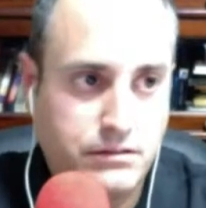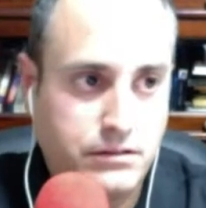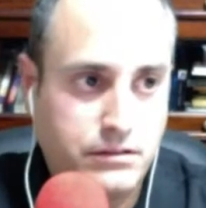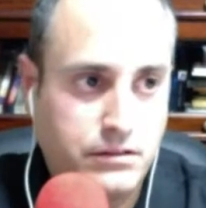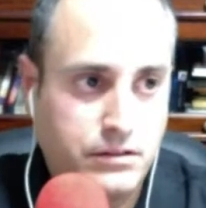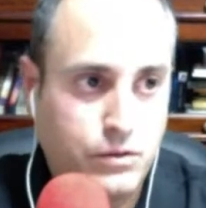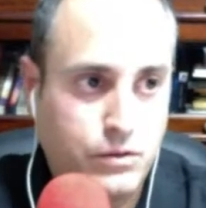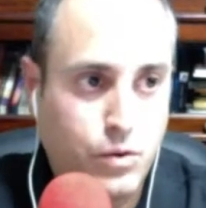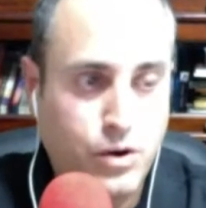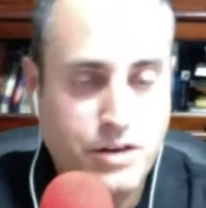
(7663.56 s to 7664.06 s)

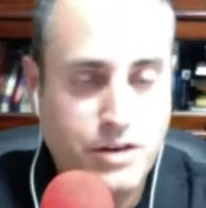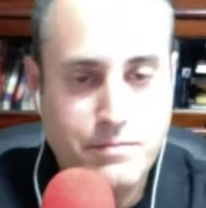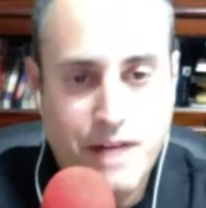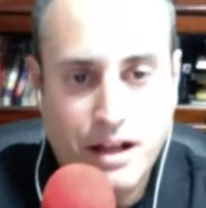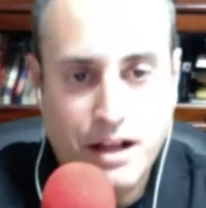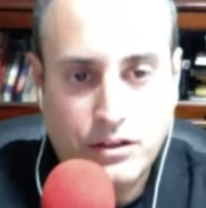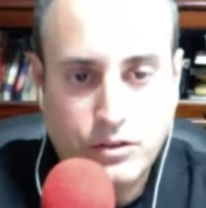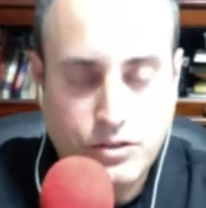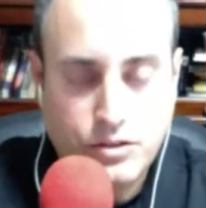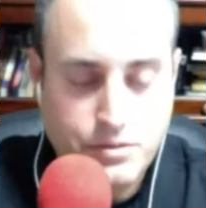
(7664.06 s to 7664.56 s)
according to
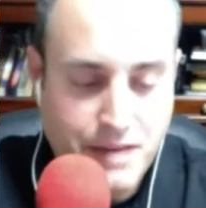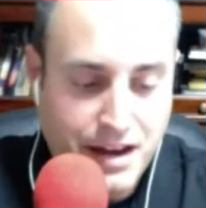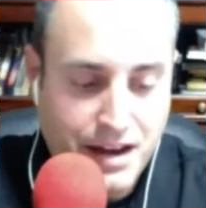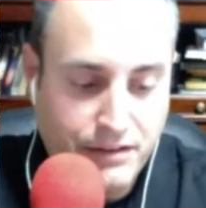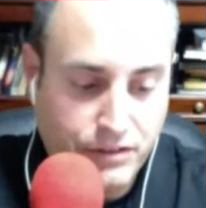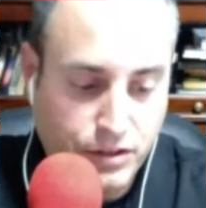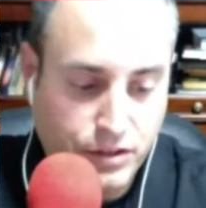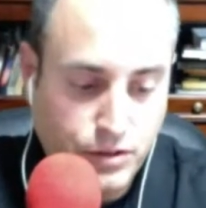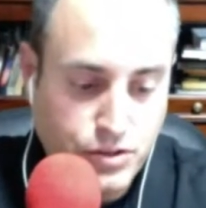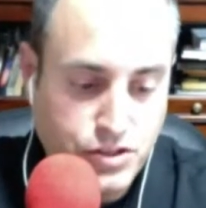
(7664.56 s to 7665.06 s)
molecules of man
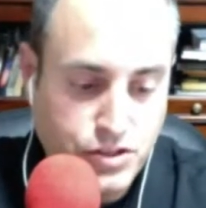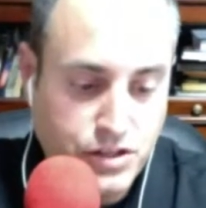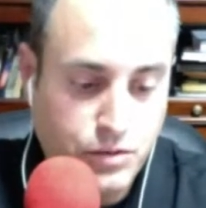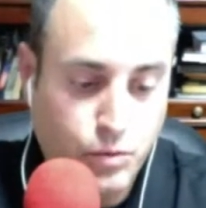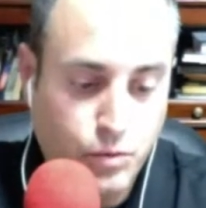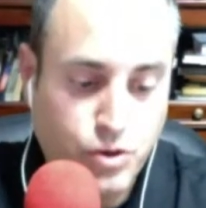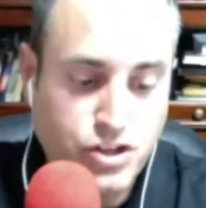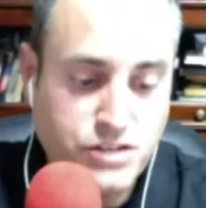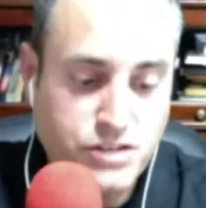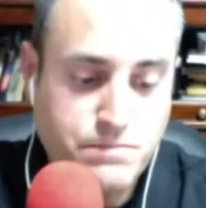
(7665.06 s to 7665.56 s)
evolution,
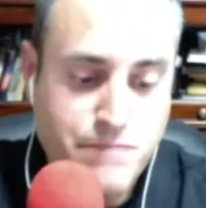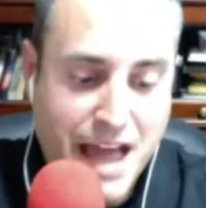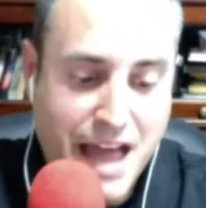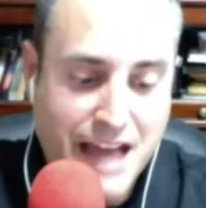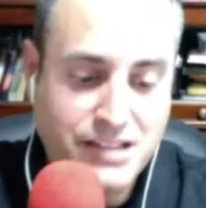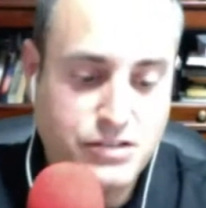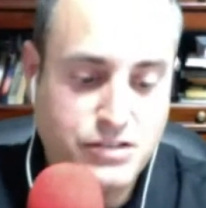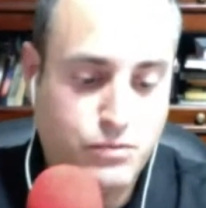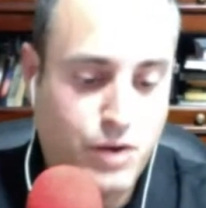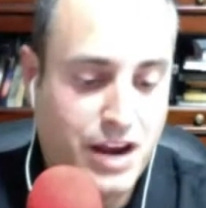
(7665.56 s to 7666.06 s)
we're just
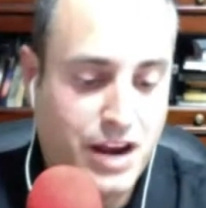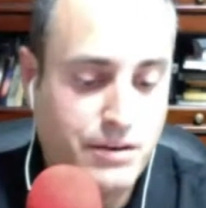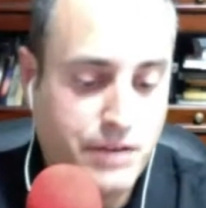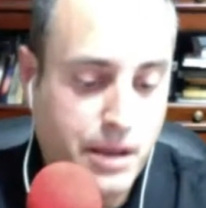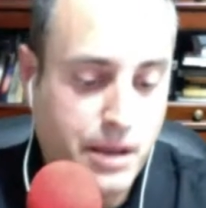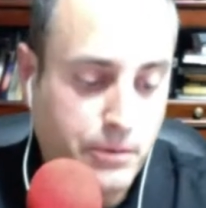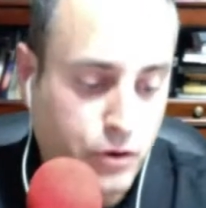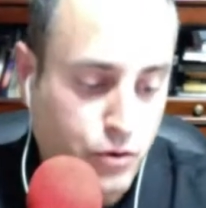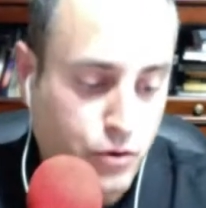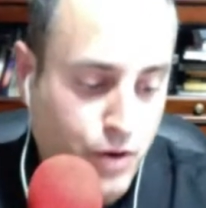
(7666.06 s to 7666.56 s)
bags of random
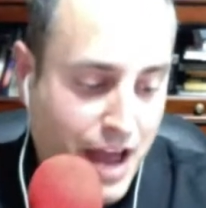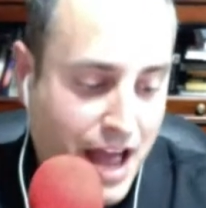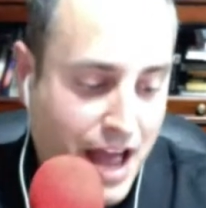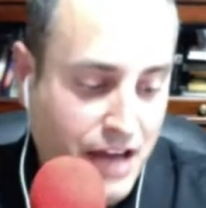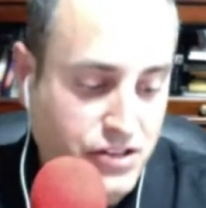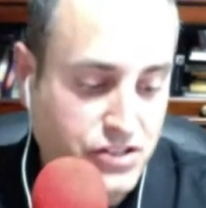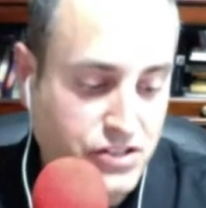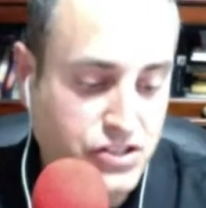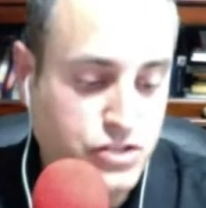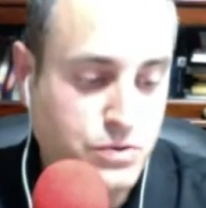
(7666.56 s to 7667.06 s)
chemical
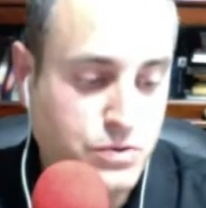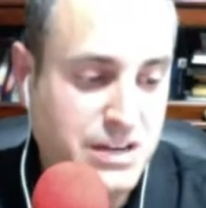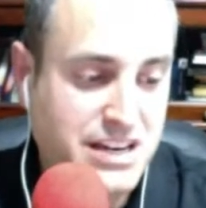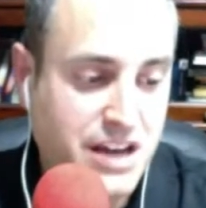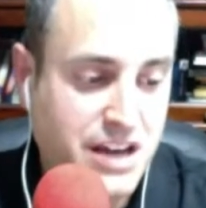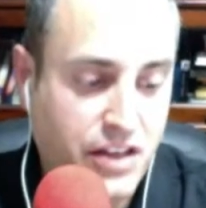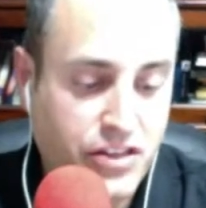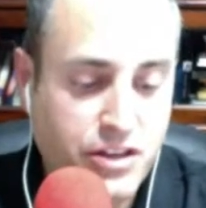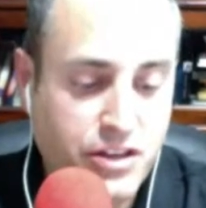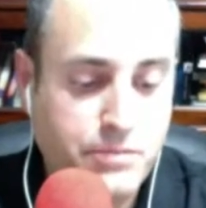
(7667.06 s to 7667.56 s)
reactions doing
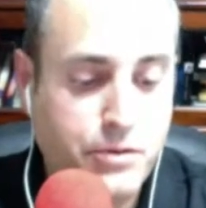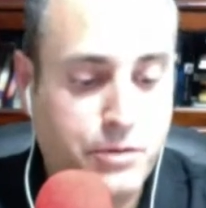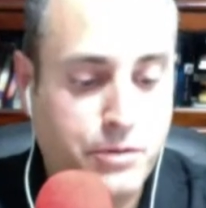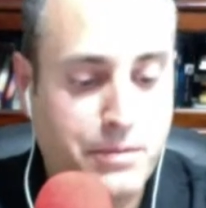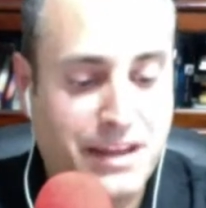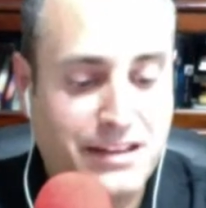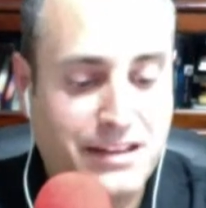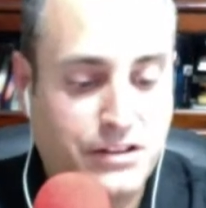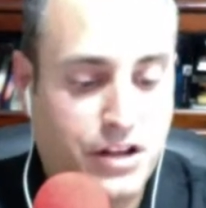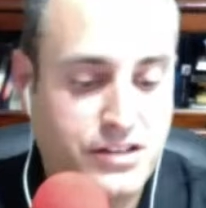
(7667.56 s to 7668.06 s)
nothing but
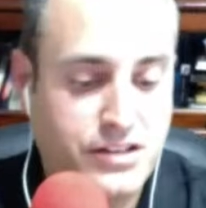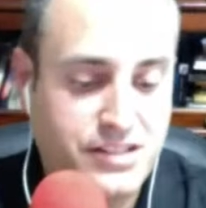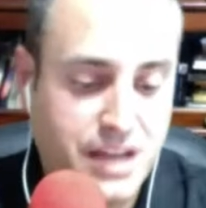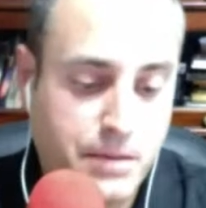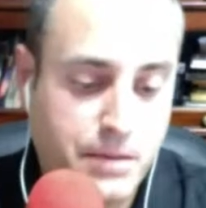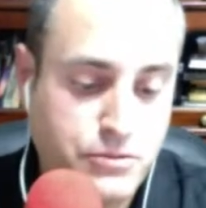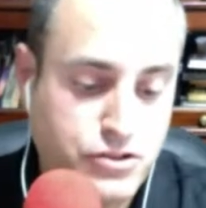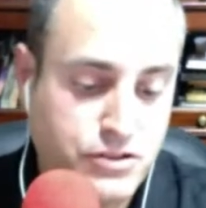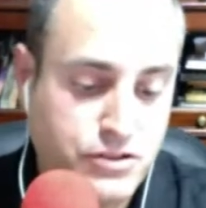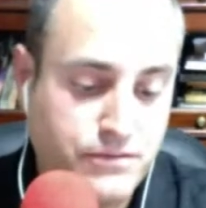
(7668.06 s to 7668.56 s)
obeying laws of
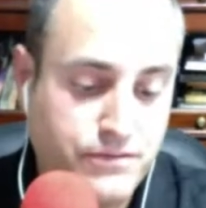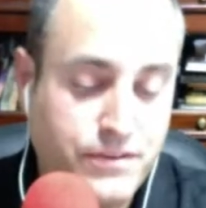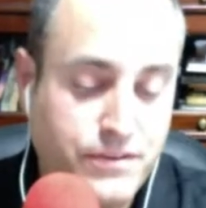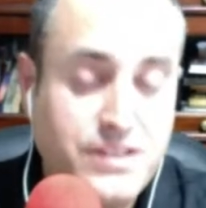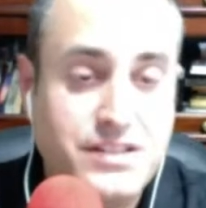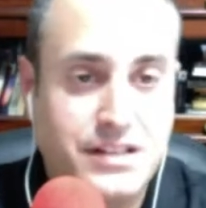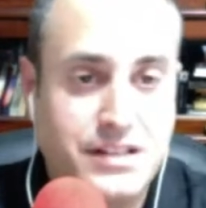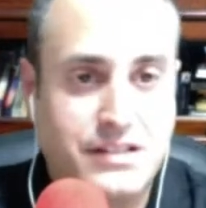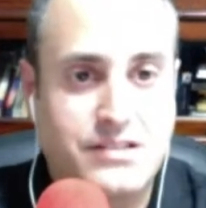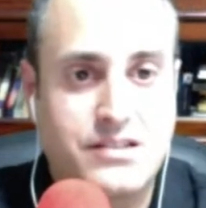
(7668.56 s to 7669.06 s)
chemistry and
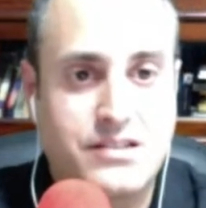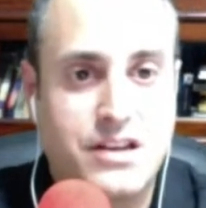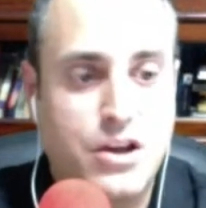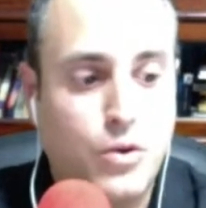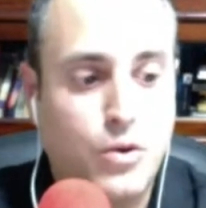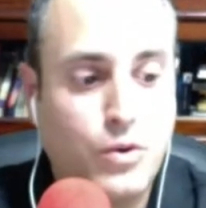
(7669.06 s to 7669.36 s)
physics,